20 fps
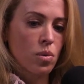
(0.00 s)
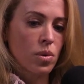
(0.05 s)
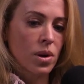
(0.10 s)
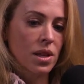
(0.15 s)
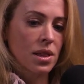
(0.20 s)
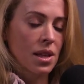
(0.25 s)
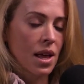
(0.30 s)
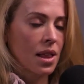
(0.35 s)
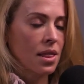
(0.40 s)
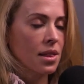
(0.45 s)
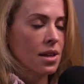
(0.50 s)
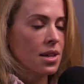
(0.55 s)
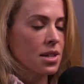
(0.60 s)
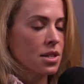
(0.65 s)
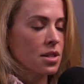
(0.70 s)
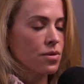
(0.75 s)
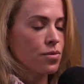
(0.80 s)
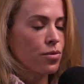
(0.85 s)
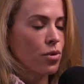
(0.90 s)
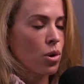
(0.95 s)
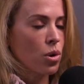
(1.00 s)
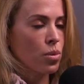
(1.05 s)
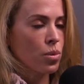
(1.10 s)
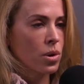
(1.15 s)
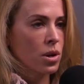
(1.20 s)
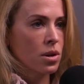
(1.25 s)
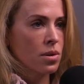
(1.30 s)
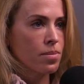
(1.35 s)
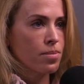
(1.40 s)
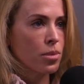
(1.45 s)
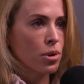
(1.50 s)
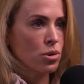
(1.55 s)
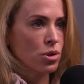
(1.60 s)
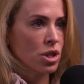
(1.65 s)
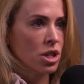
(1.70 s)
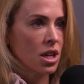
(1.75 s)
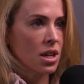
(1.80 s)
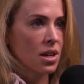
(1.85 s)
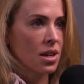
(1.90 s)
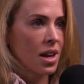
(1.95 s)
relentless forward
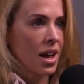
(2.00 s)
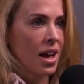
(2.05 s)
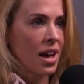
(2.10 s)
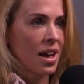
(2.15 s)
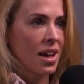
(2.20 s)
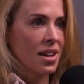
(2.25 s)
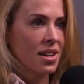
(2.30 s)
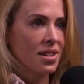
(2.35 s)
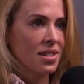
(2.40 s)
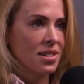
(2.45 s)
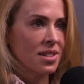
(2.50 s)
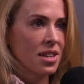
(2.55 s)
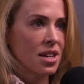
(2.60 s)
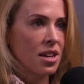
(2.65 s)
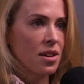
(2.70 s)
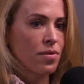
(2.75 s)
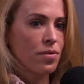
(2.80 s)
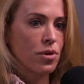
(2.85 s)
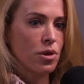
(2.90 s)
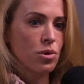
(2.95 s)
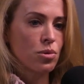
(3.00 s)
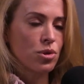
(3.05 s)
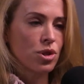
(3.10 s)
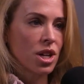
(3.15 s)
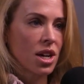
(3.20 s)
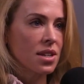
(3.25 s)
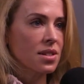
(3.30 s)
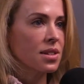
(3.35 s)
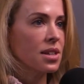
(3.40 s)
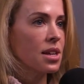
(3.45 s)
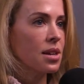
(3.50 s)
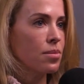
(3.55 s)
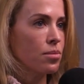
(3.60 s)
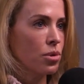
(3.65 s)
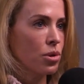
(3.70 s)
motion. And if you just keep